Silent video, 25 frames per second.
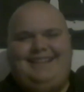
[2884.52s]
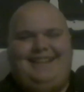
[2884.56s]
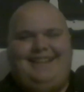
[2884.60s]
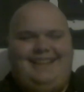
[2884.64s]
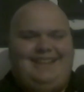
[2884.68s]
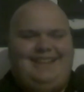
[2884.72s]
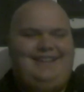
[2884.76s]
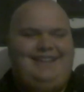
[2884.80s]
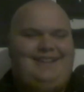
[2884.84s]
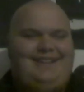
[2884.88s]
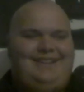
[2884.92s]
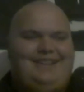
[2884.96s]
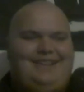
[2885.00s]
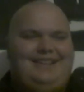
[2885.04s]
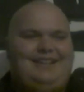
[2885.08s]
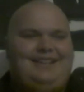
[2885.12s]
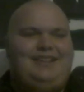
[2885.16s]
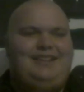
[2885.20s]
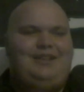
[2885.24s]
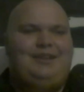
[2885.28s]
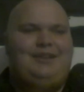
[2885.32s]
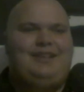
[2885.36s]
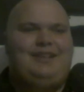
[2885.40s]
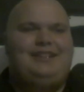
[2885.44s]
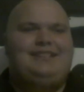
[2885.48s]

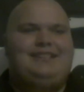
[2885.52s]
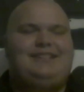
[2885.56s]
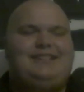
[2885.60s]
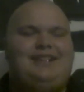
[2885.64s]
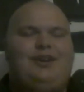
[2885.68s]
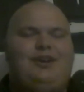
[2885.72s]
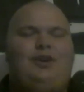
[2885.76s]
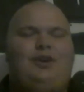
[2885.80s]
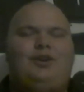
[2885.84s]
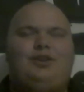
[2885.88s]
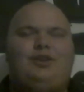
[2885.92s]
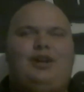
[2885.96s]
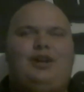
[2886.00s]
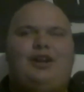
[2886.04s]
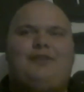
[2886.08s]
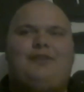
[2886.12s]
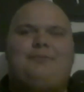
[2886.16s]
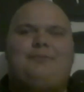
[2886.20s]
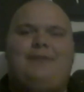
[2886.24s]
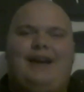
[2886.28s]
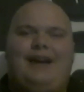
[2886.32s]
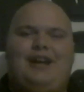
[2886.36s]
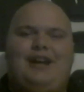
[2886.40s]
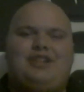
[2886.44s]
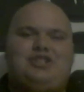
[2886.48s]
You can tell a lot of
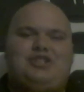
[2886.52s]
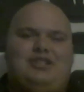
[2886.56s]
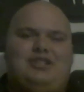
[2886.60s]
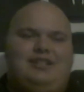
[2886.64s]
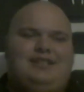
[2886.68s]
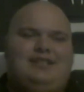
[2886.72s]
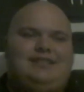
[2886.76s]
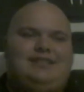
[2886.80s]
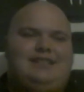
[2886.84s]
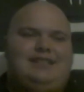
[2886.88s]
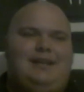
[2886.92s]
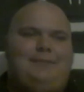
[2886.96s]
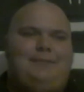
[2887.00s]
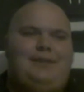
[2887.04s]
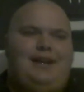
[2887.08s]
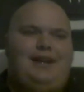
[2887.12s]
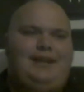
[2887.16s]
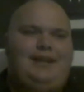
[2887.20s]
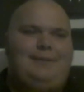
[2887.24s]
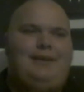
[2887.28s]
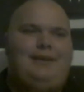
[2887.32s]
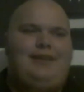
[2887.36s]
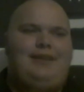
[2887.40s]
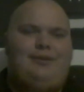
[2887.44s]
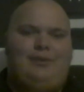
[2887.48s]
passion in somebody
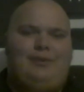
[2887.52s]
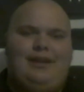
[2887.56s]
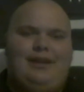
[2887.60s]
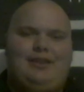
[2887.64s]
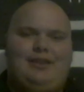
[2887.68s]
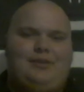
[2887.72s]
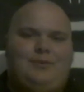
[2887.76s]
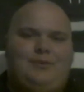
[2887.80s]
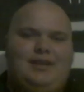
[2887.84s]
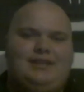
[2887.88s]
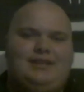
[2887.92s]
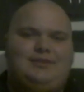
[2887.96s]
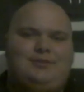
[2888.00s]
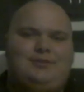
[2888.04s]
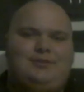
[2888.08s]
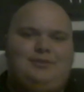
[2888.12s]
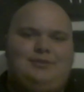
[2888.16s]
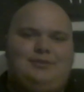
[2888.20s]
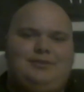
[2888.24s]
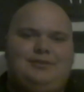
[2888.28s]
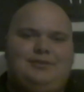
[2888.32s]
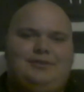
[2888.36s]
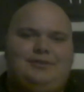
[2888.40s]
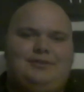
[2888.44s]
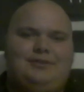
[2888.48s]
by the way they wrestle.
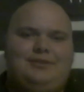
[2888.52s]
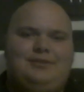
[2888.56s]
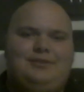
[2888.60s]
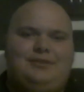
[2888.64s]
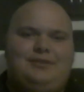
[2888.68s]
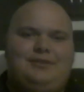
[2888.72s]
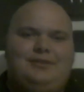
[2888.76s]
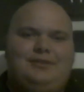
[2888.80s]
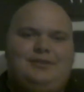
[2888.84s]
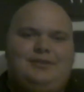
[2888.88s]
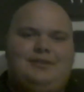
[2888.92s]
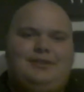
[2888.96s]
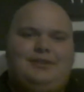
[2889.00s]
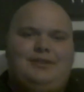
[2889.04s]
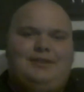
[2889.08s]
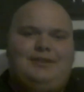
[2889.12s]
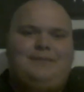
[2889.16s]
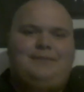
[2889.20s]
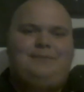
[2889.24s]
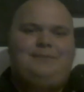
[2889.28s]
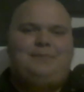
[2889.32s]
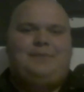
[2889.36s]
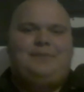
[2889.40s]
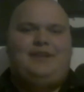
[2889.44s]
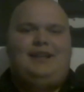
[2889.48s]

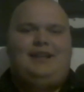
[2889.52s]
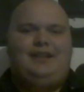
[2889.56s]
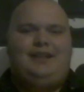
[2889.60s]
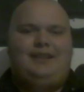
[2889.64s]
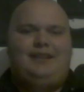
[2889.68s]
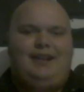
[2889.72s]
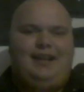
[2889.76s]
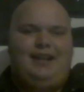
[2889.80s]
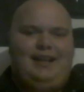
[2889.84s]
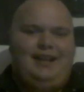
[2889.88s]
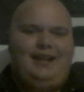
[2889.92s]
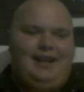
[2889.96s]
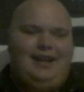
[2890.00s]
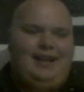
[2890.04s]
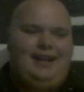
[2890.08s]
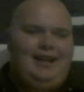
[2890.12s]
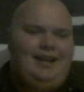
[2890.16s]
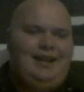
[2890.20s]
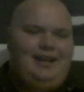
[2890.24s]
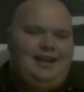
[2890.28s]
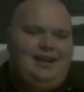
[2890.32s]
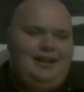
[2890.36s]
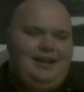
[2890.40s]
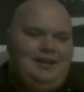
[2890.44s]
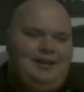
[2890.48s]
And like
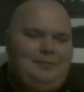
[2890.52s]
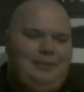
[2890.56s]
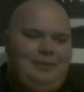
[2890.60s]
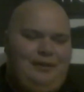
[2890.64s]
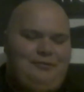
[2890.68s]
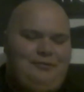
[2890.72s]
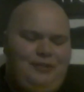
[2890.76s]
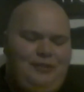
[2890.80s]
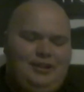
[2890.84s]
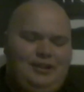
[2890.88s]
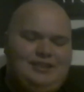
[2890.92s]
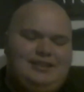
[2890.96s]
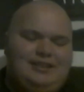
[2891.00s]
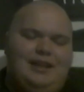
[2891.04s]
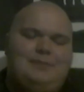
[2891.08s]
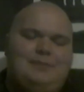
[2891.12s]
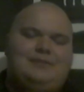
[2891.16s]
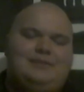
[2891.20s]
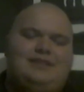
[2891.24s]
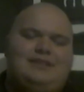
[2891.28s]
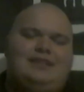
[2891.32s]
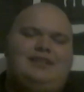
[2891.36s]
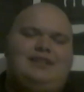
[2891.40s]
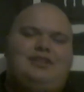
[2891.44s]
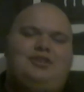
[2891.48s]
my first time
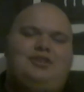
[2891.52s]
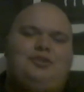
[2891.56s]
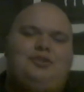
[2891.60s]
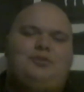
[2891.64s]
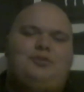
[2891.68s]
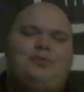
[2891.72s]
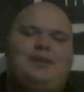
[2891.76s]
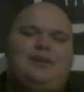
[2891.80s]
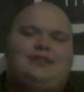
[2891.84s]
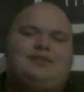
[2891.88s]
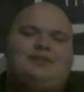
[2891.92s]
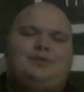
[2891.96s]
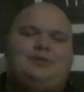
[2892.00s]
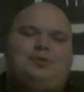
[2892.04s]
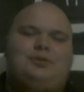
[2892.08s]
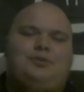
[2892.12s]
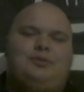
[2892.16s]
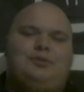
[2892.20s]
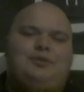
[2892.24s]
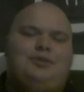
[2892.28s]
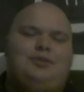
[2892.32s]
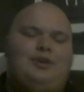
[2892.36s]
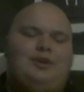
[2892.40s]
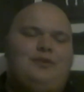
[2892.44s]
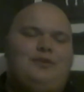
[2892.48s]
seeing you wrestle,
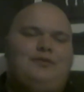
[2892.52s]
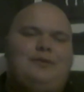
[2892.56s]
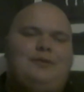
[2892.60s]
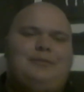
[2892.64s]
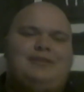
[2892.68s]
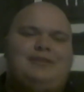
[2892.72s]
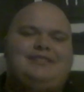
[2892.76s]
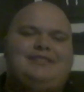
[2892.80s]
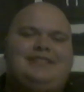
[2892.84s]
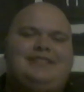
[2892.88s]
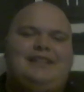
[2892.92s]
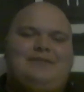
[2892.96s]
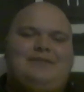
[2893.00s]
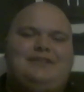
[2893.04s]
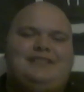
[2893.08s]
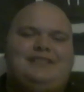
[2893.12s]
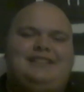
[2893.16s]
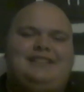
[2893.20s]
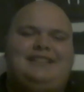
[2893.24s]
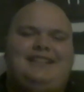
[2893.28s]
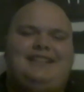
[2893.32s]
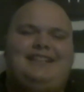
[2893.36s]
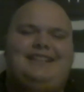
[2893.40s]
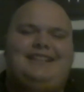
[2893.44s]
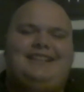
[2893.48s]
November
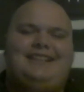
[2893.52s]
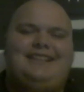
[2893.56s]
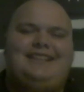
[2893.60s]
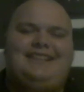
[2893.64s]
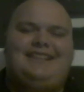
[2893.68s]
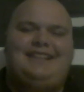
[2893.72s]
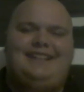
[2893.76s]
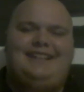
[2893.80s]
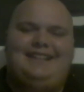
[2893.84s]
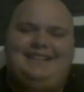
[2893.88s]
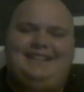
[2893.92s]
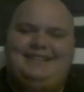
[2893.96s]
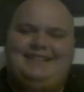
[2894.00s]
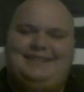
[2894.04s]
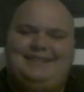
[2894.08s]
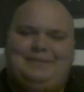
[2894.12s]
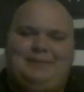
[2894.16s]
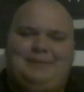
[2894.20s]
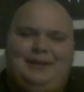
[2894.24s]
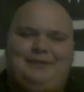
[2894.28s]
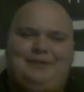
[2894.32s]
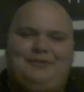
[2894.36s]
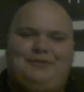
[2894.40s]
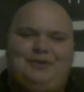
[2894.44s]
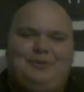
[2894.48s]
17th in
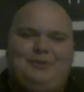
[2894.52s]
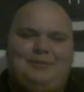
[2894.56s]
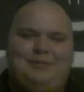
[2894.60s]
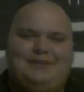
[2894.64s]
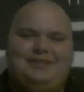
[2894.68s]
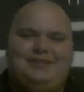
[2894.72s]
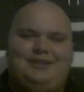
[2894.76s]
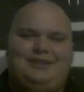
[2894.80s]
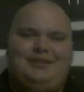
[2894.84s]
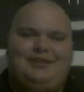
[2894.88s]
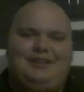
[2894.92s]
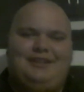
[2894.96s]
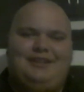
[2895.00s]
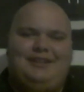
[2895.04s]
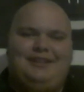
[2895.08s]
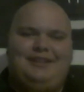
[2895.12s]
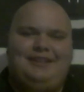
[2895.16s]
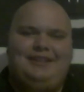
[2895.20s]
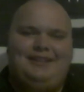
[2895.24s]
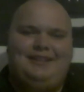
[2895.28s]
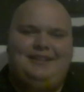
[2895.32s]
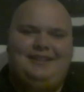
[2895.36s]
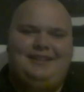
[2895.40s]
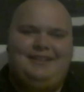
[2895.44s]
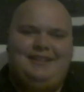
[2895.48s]
Springfield, Missouri,
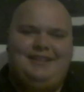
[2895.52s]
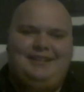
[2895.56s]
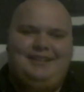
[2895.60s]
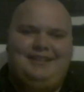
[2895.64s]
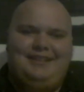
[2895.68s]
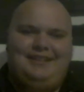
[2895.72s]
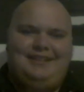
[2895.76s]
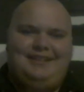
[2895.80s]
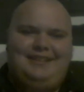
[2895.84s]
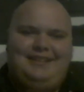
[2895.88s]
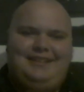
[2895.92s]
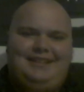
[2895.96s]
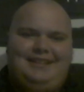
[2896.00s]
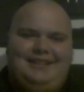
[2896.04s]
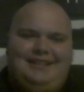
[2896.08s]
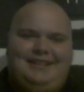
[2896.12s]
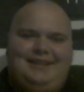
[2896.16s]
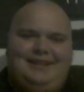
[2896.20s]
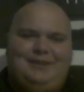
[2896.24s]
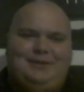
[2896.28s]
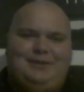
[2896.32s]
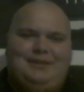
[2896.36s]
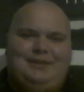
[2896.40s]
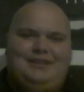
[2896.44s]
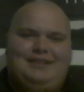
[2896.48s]

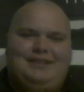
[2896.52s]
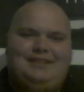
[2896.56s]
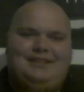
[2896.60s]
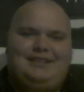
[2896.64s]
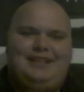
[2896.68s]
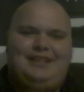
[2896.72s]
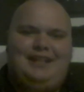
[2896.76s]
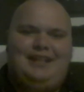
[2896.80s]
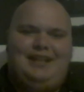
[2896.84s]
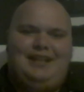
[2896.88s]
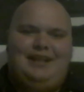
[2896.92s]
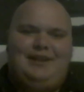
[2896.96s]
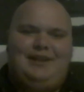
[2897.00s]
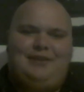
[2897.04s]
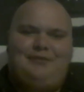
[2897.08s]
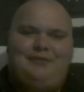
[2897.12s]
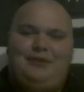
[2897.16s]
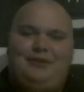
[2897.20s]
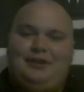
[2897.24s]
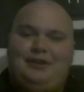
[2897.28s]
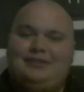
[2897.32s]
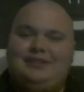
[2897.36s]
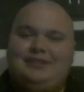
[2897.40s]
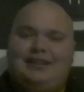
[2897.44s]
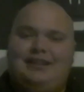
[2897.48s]
it was a
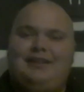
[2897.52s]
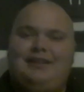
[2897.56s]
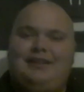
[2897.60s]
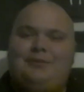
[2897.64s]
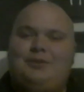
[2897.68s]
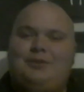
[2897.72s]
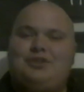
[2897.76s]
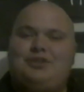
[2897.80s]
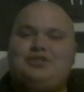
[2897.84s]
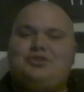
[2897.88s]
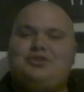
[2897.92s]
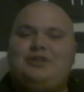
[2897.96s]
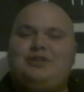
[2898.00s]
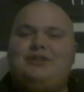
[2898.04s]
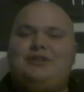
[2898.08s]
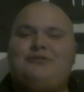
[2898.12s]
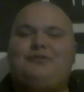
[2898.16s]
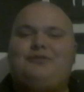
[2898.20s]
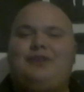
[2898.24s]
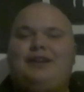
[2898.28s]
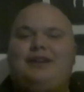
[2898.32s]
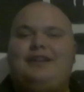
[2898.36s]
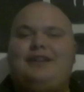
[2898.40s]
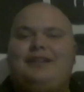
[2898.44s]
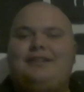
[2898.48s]
Falls Count Anywhere street
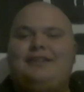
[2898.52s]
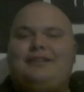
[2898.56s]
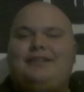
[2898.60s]
fight.